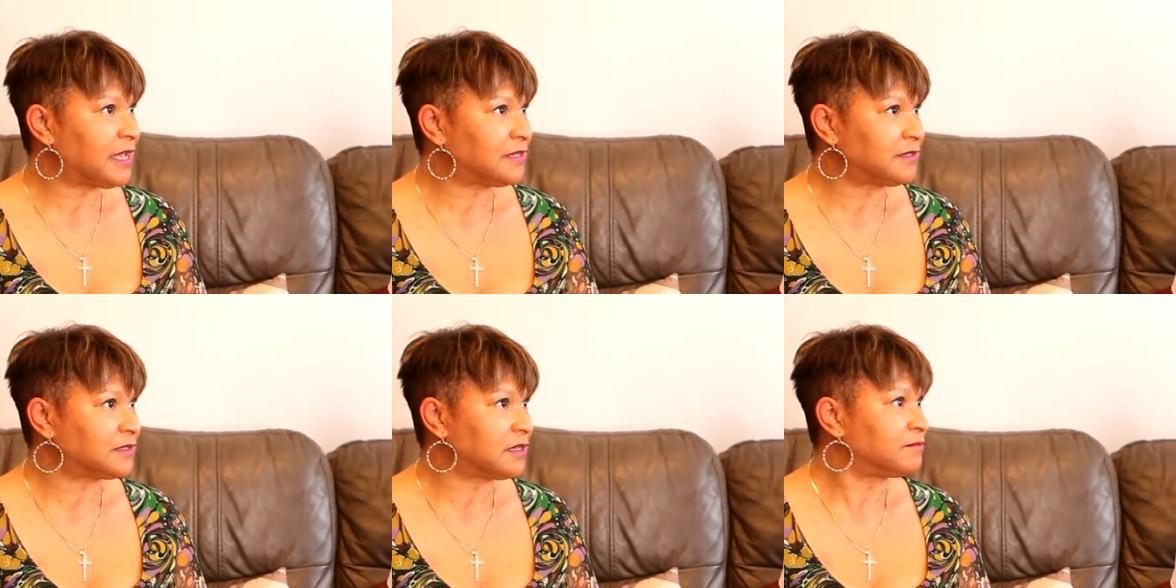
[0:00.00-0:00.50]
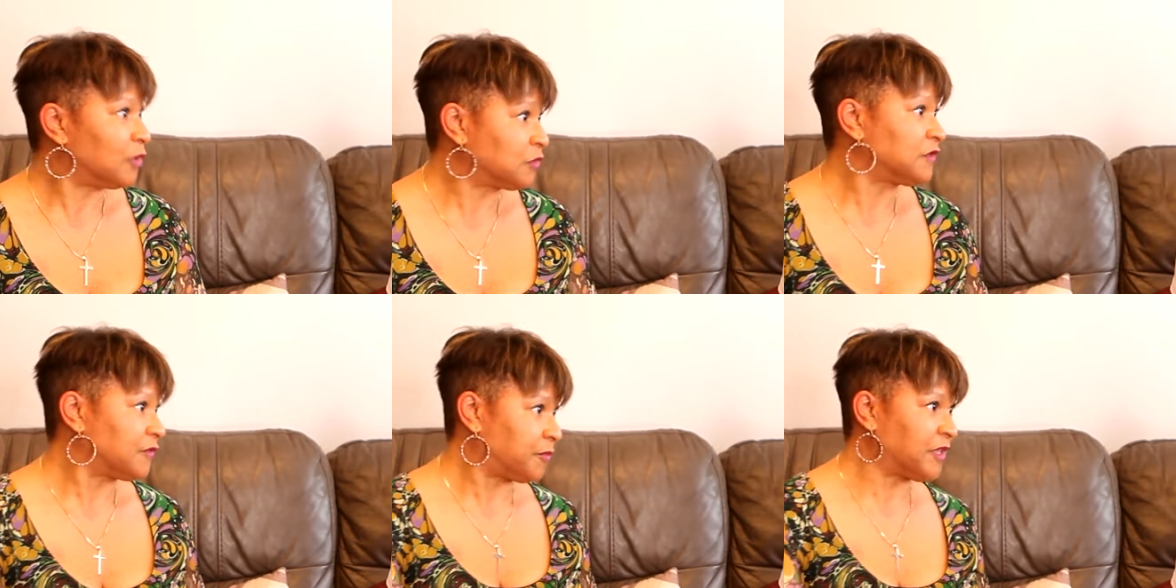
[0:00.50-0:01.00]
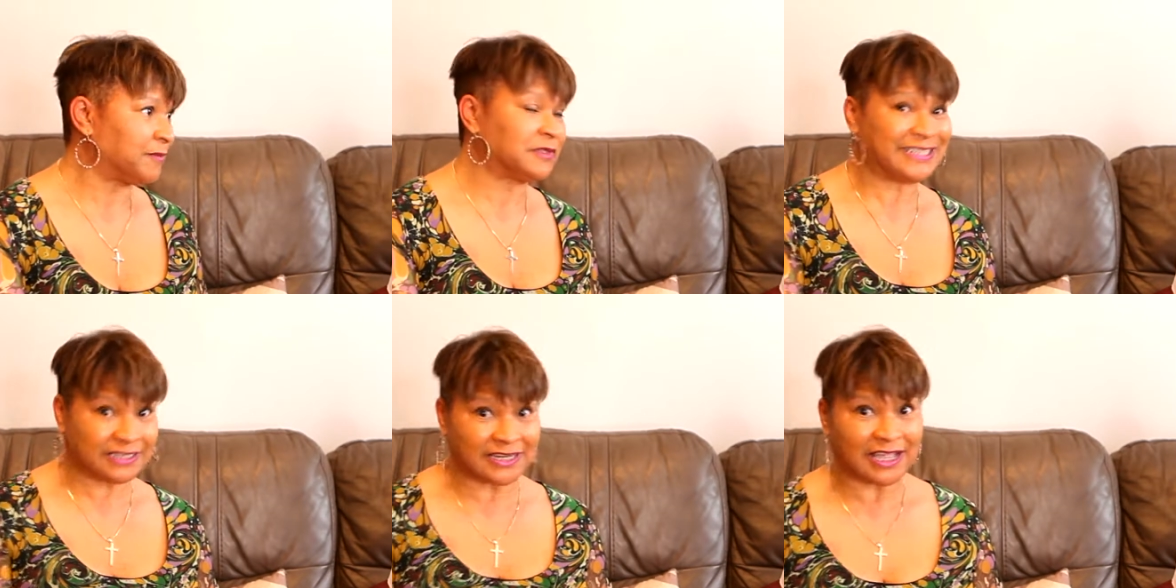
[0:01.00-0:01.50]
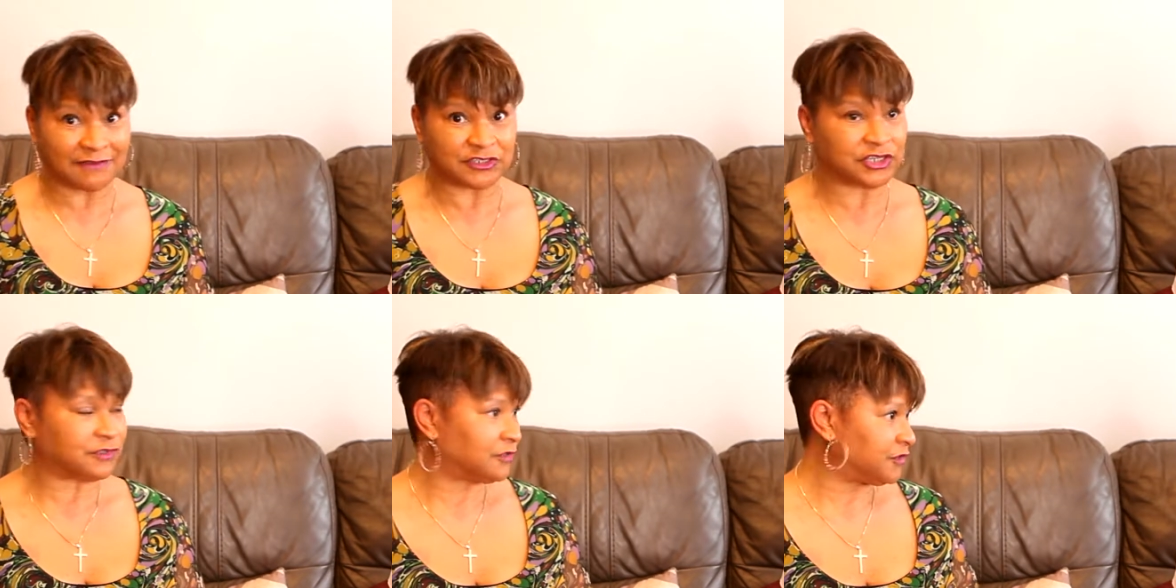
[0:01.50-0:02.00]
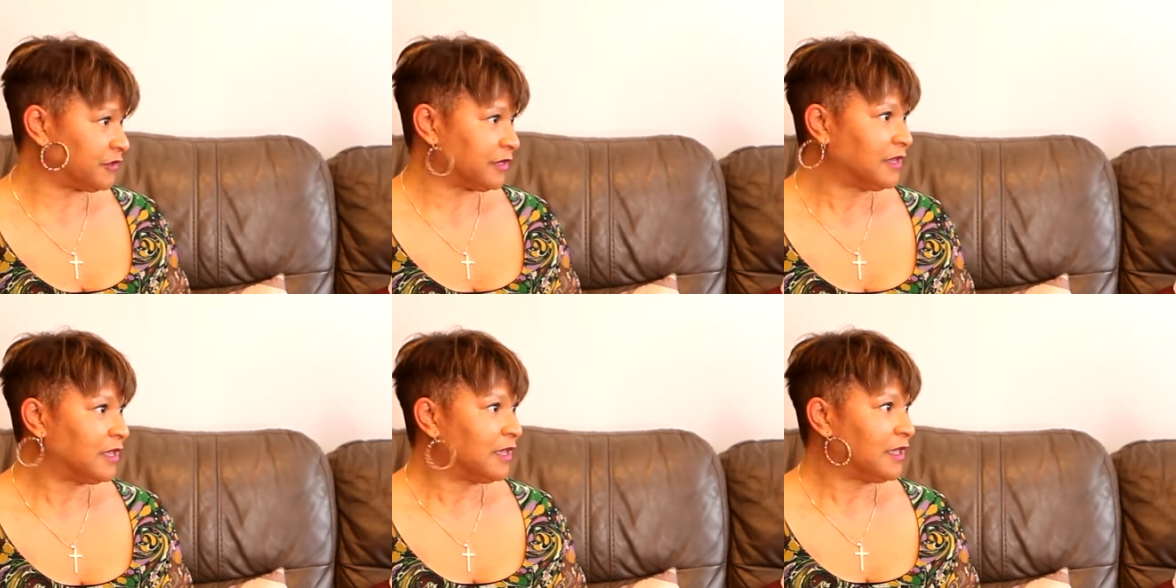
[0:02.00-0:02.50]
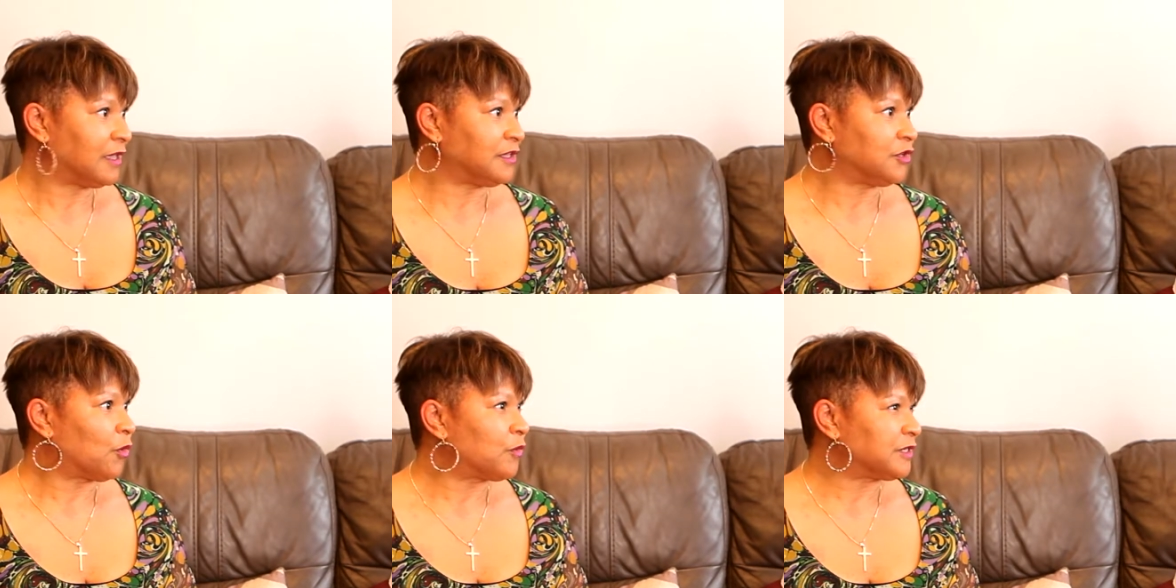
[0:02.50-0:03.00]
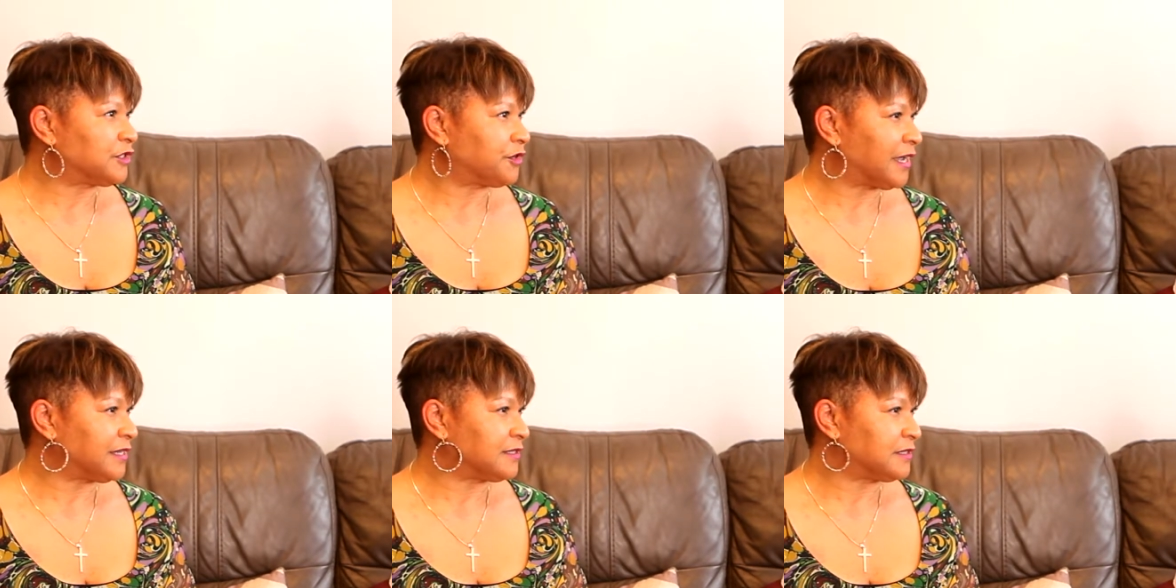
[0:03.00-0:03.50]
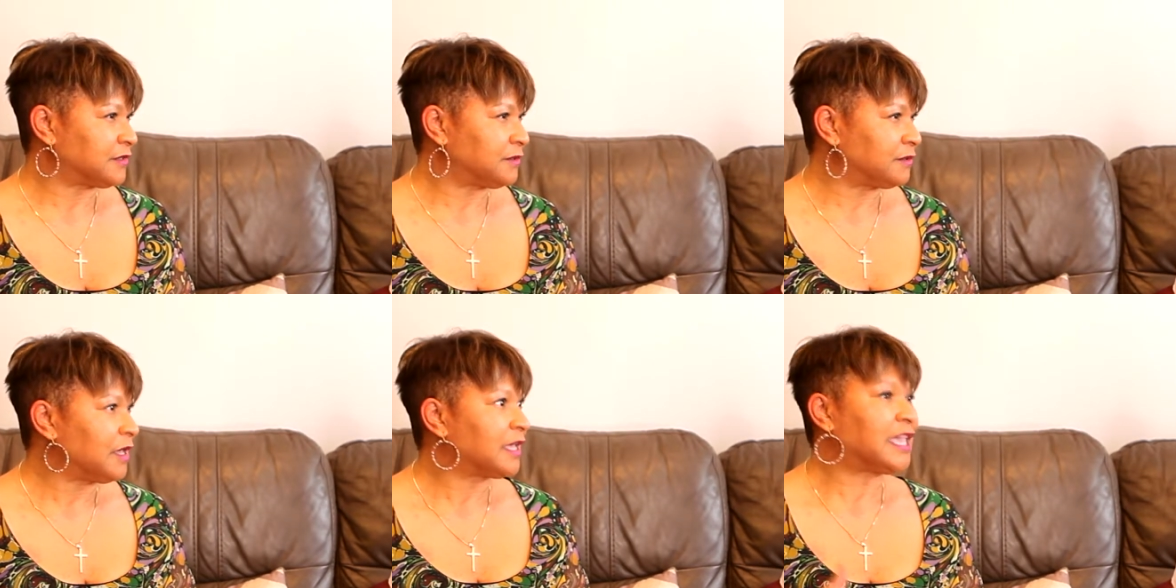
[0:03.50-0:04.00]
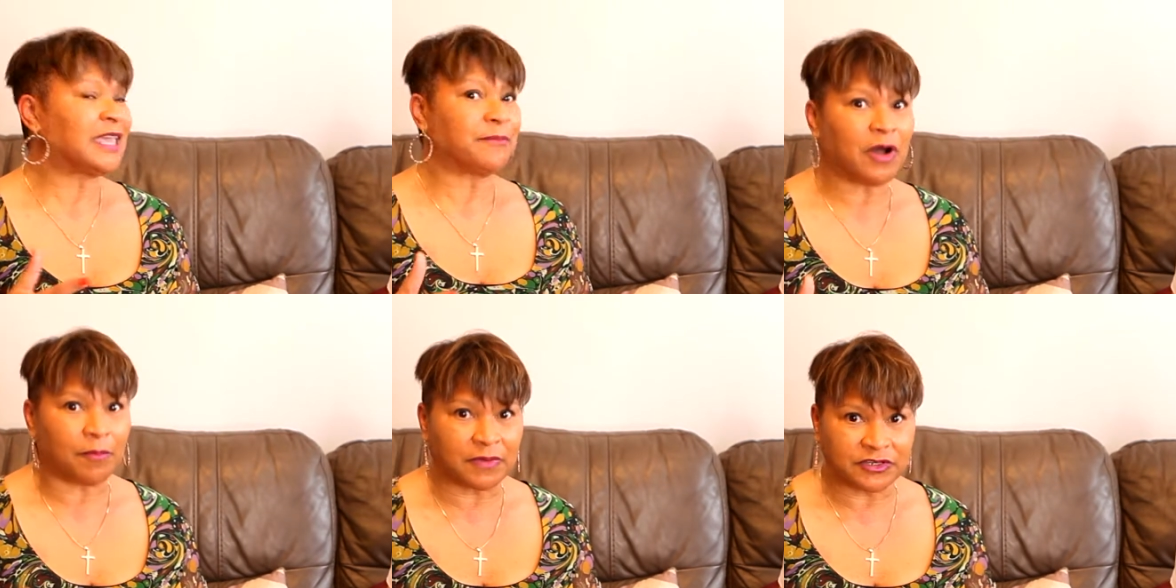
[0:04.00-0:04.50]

else and most of the people didn't have children, you're always trying to keep up.